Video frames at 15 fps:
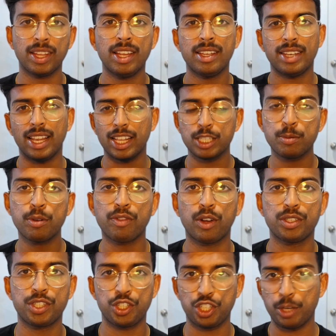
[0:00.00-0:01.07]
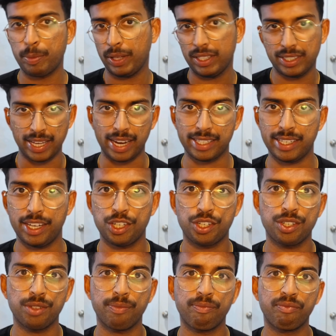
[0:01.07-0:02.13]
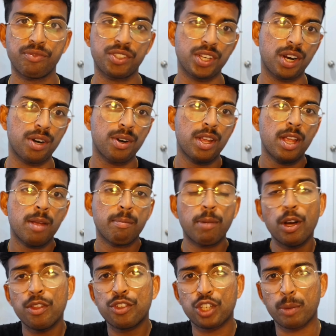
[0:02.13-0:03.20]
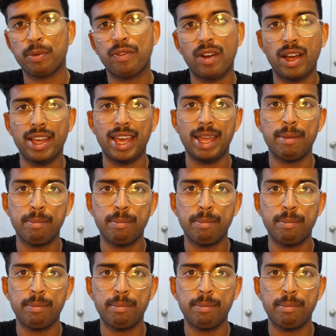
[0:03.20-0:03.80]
Now let's move on to shipping and taxation. So both Shopify and